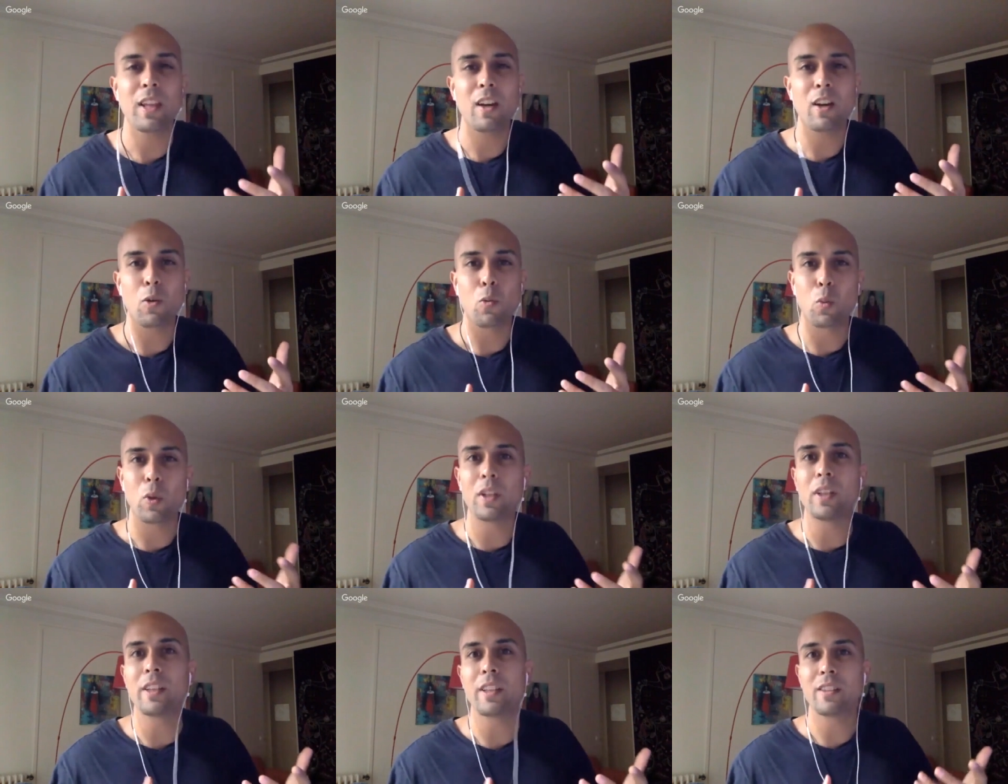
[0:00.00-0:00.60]
that are
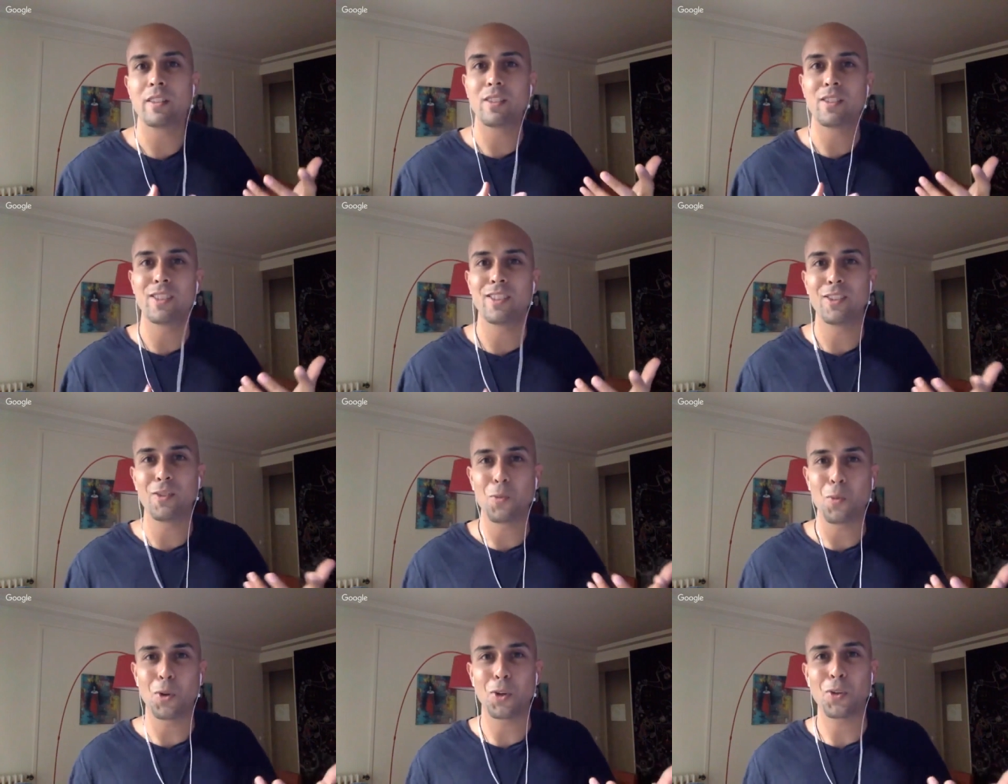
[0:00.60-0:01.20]
willing
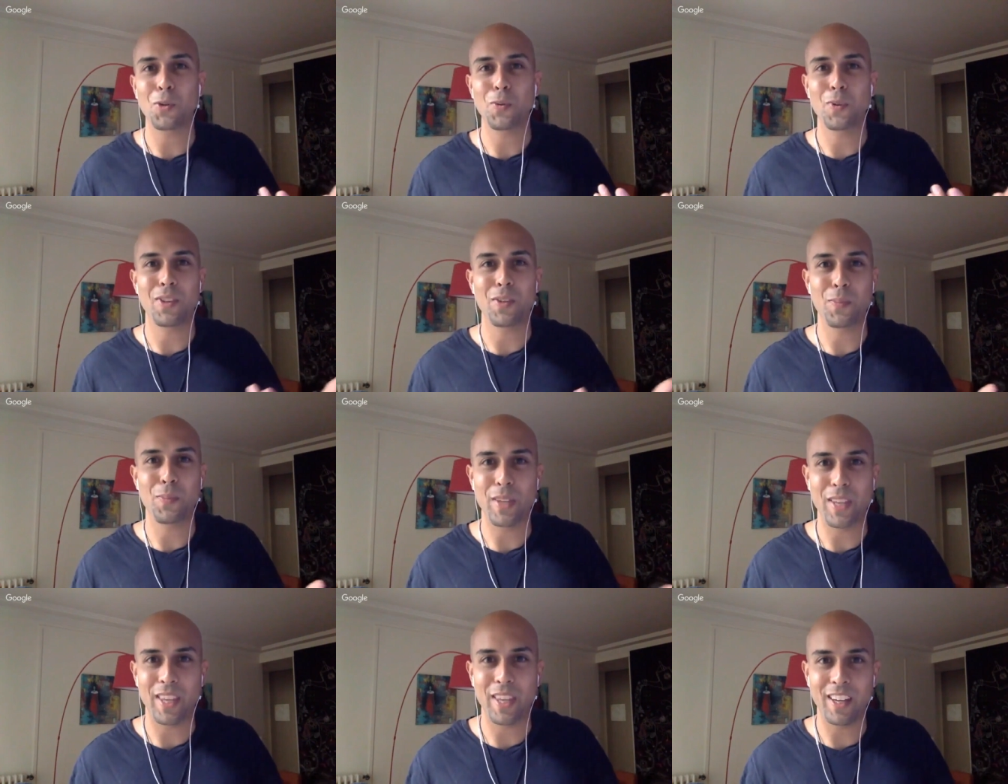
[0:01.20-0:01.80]
to work with a
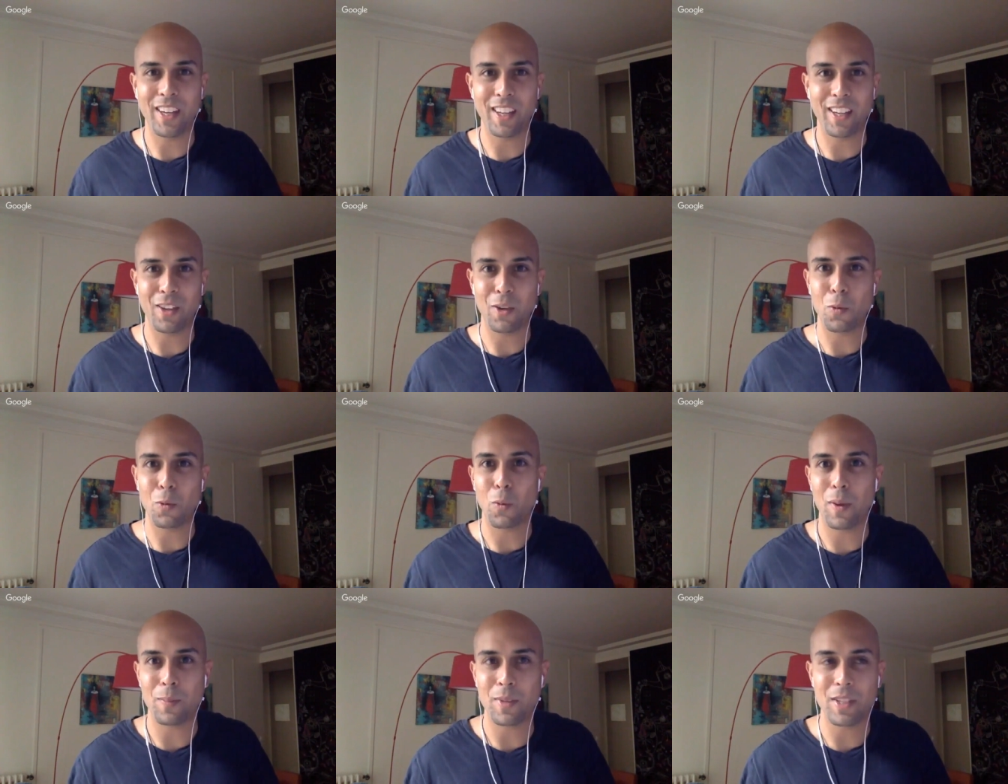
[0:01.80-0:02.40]

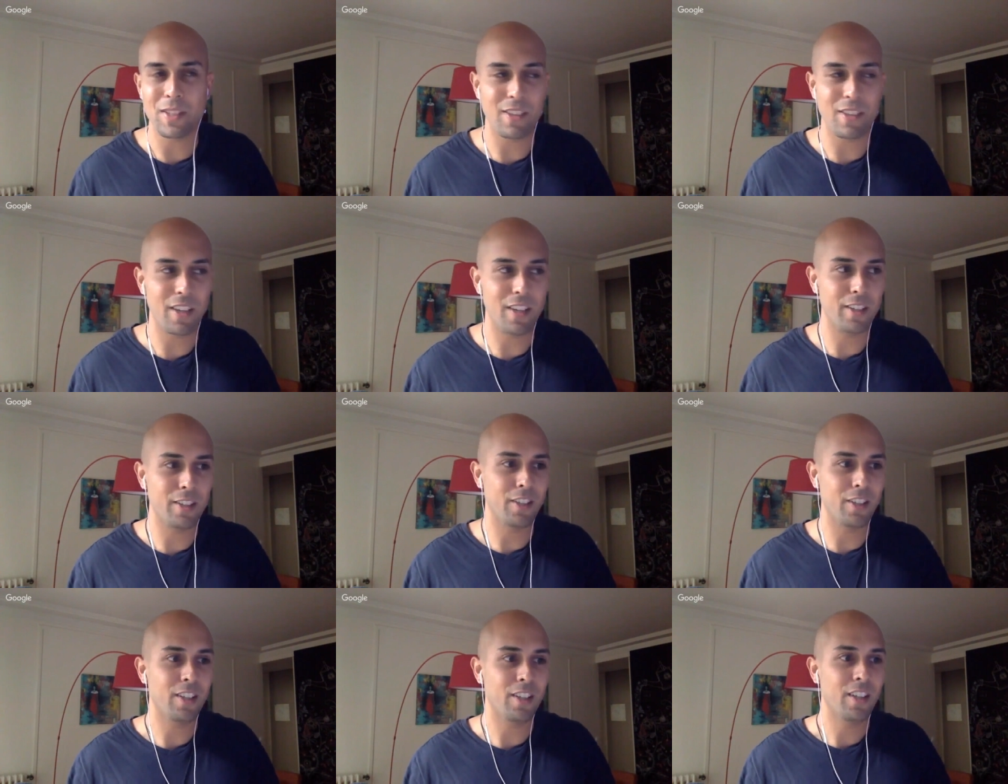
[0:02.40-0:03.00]
beginning web
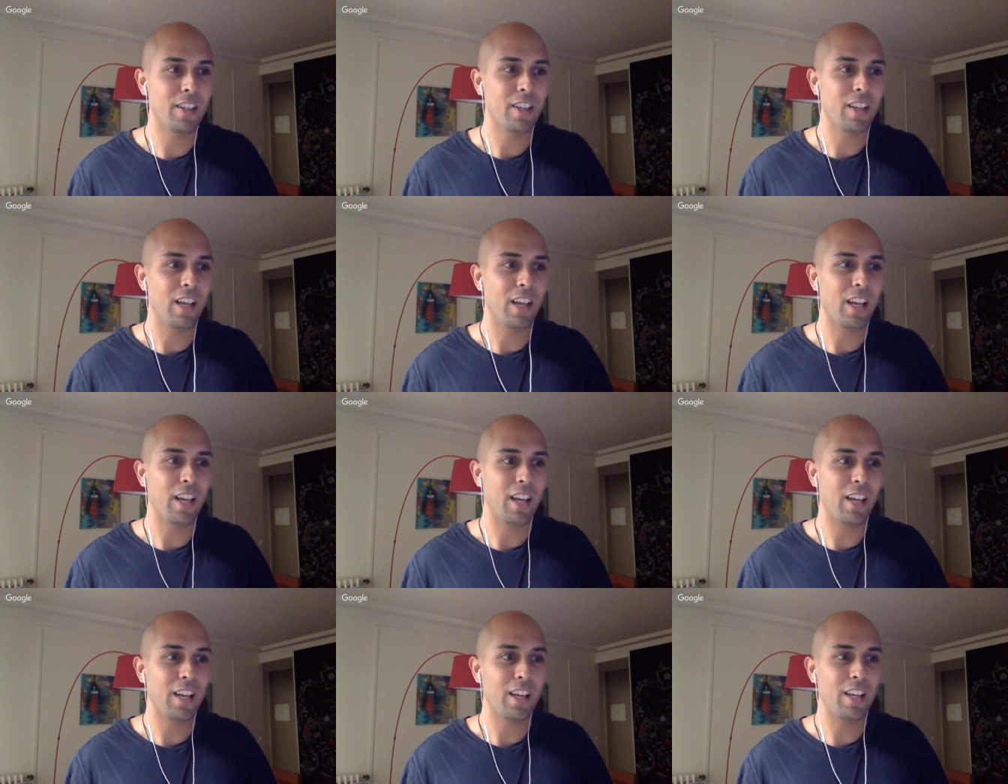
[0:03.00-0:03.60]
designer,
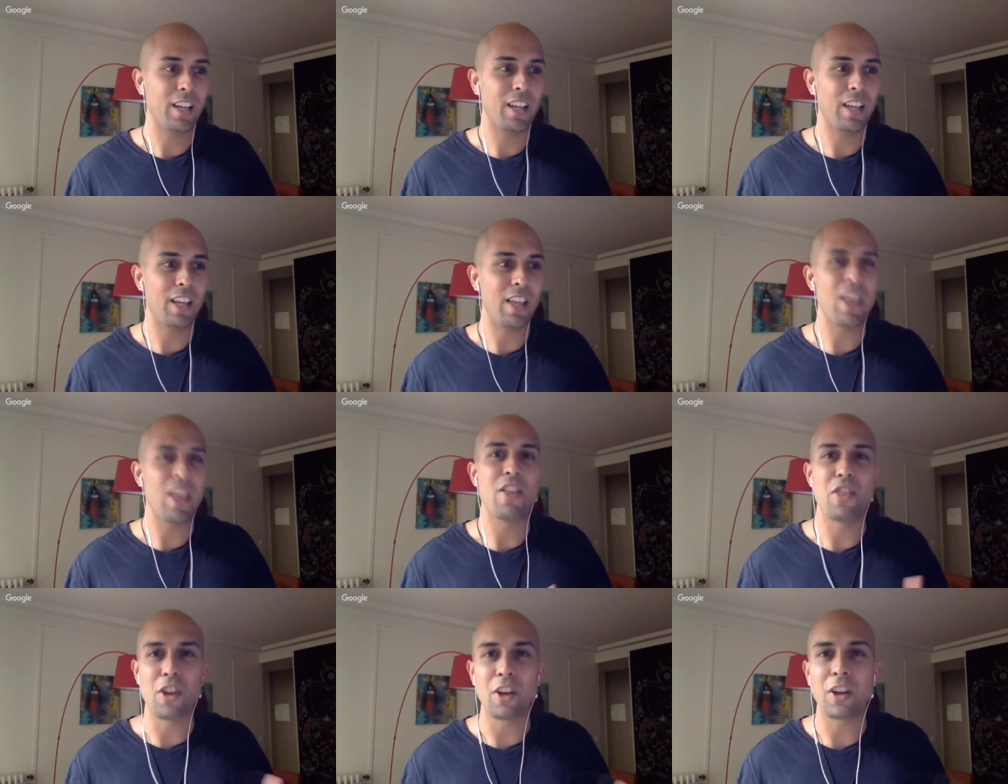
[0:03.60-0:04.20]
uh,
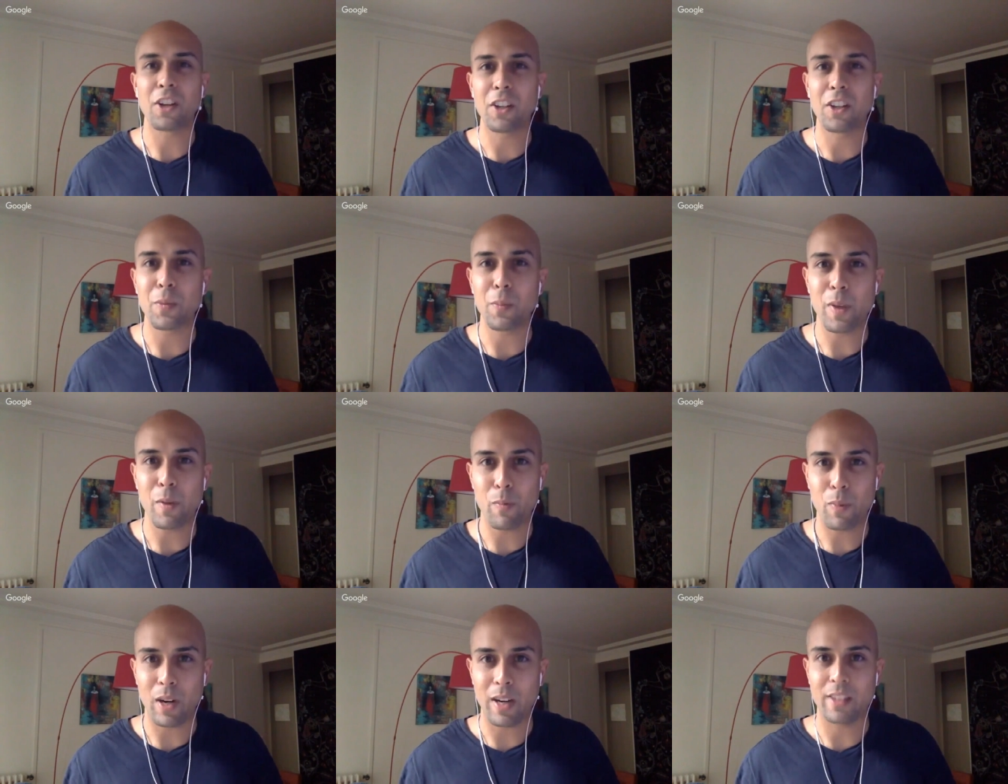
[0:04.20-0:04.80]
they're going
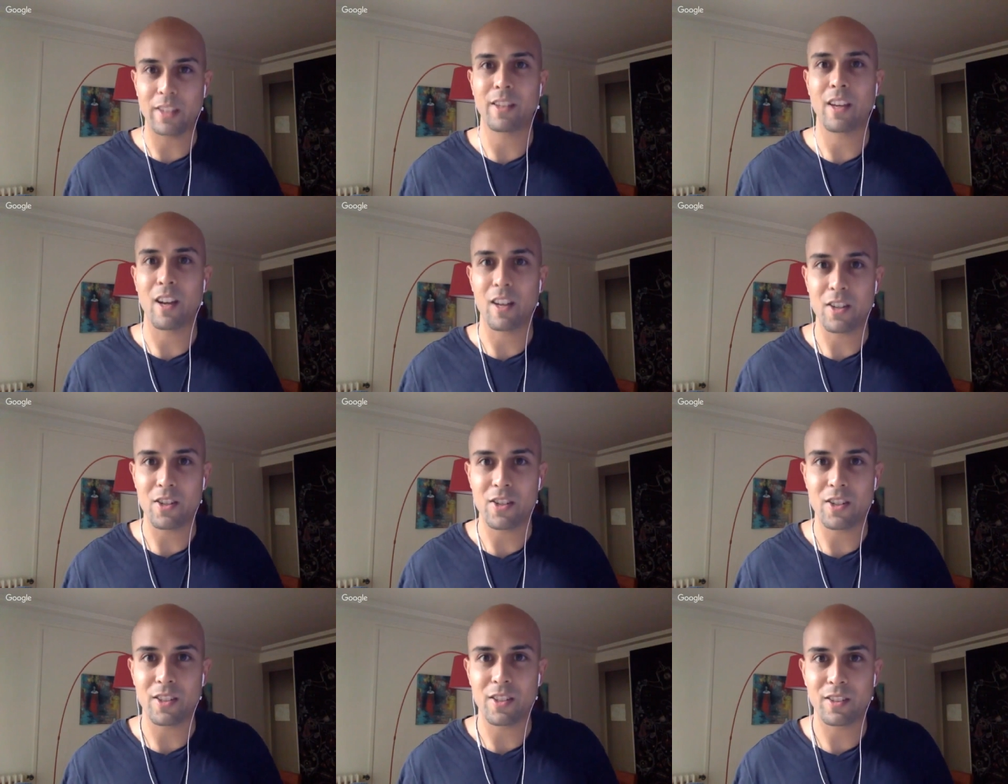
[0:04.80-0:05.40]
to be price
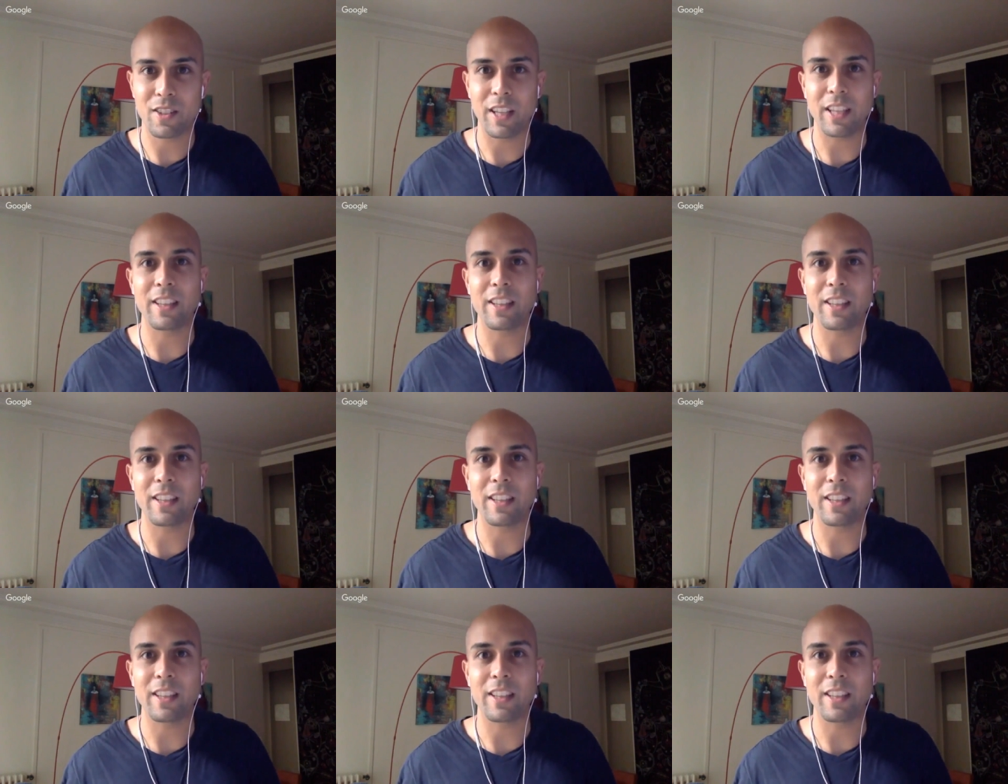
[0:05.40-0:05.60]
conscious.